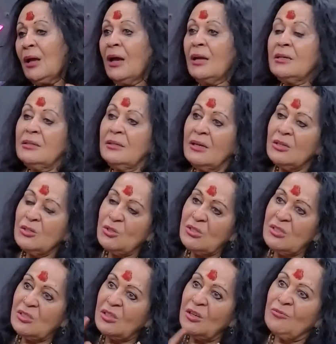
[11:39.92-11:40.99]
And yet
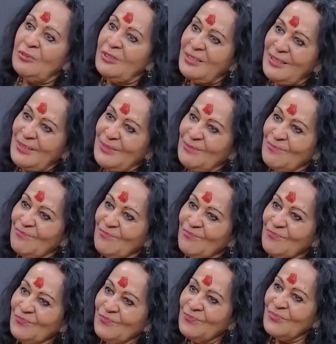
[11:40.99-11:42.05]
she suffered
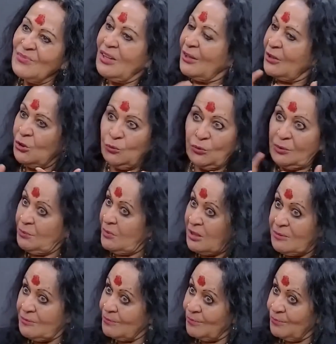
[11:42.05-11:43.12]
like you and
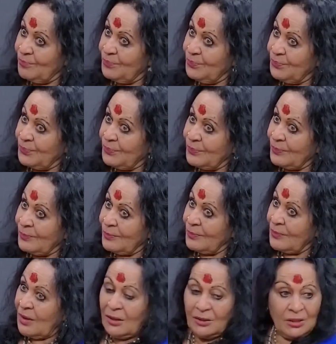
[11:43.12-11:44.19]
me.
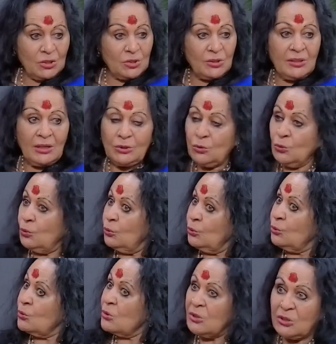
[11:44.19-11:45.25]
Yet she had to go
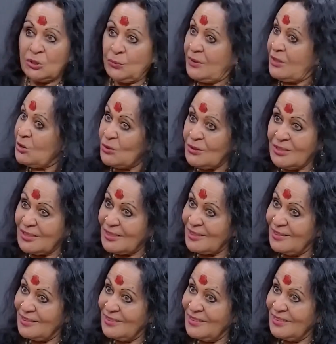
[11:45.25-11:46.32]
through situations.